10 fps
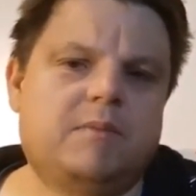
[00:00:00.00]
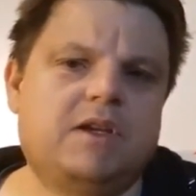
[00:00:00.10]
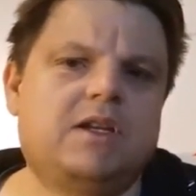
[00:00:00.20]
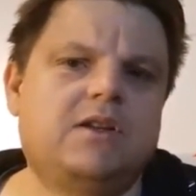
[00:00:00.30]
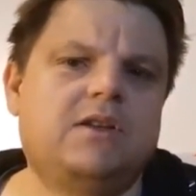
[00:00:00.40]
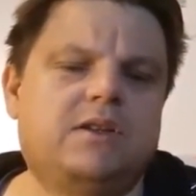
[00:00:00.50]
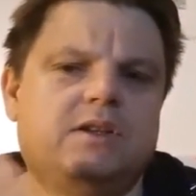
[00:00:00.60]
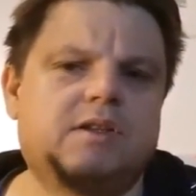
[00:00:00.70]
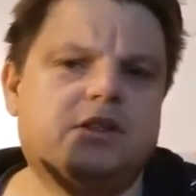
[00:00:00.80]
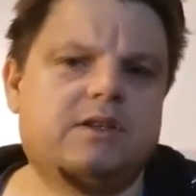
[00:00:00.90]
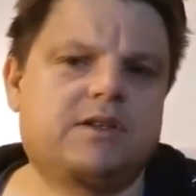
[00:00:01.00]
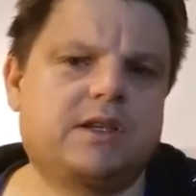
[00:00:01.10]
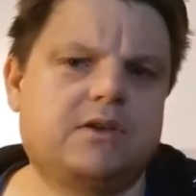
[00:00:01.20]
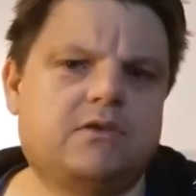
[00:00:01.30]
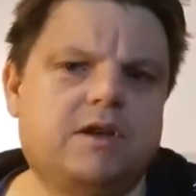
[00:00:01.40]
But you
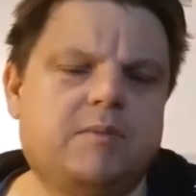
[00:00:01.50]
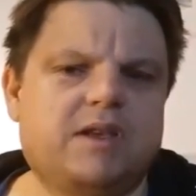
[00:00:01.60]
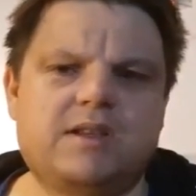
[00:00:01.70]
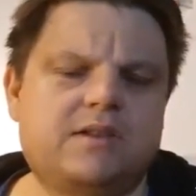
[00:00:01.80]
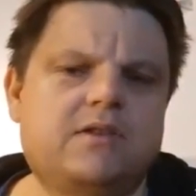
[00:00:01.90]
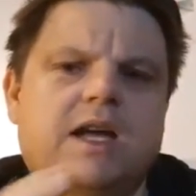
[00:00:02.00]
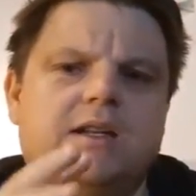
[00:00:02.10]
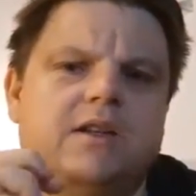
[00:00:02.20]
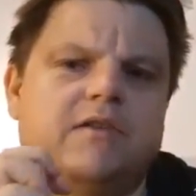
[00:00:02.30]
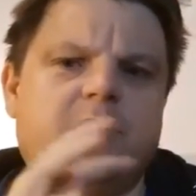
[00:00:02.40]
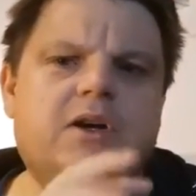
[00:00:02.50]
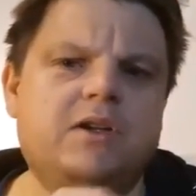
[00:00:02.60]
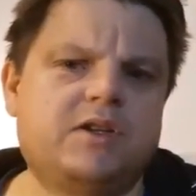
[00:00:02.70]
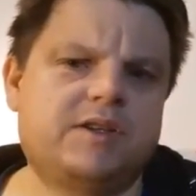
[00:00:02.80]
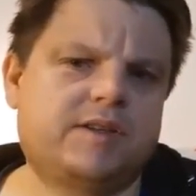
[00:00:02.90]
just ignore it because it's not had enough
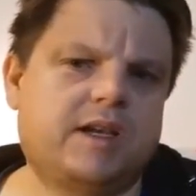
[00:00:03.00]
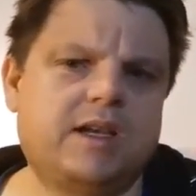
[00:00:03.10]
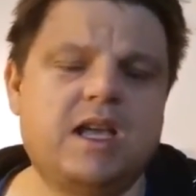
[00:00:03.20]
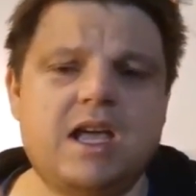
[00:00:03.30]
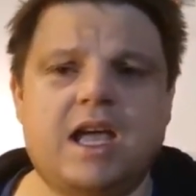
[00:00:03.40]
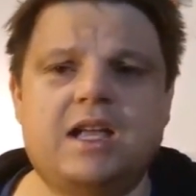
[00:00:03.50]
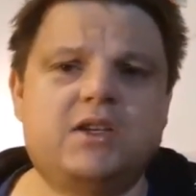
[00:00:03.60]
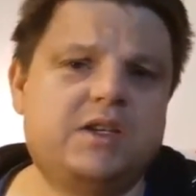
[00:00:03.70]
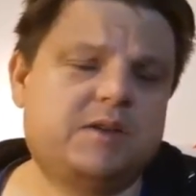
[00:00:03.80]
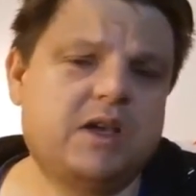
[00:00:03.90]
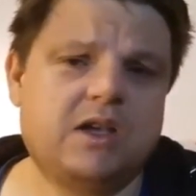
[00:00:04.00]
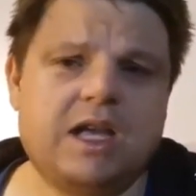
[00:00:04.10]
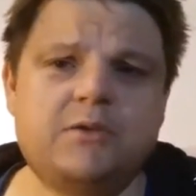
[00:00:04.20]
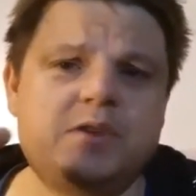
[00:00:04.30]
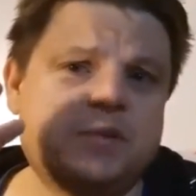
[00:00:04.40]
purchase, say, and
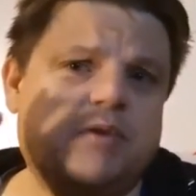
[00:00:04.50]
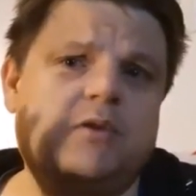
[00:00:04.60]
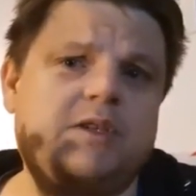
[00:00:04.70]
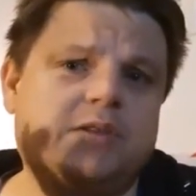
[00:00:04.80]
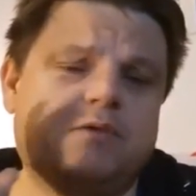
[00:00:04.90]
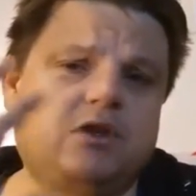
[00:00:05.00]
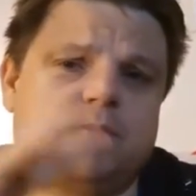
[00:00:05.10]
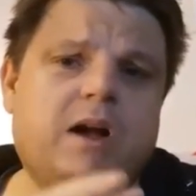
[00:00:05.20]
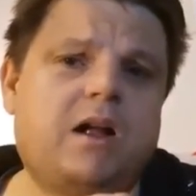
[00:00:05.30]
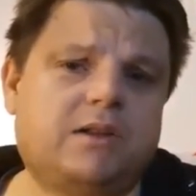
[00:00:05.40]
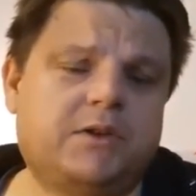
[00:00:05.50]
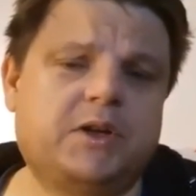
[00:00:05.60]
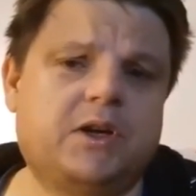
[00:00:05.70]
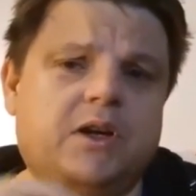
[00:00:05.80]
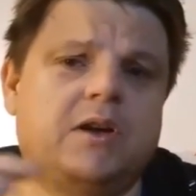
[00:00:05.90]
all the supporters have piled
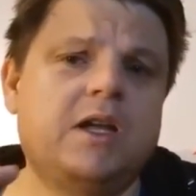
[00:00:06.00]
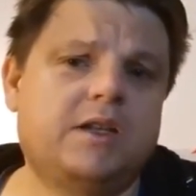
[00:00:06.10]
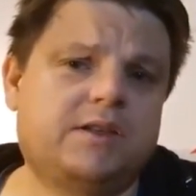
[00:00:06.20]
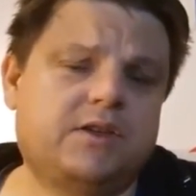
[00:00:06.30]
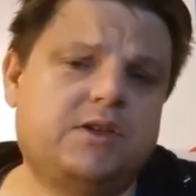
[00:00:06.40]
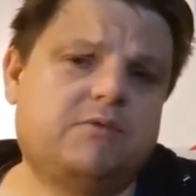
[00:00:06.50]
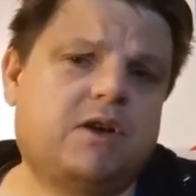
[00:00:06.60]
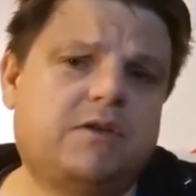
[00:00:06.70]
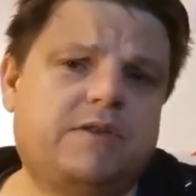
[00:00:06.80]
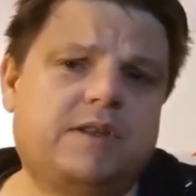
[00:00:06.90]
on her, so she's run off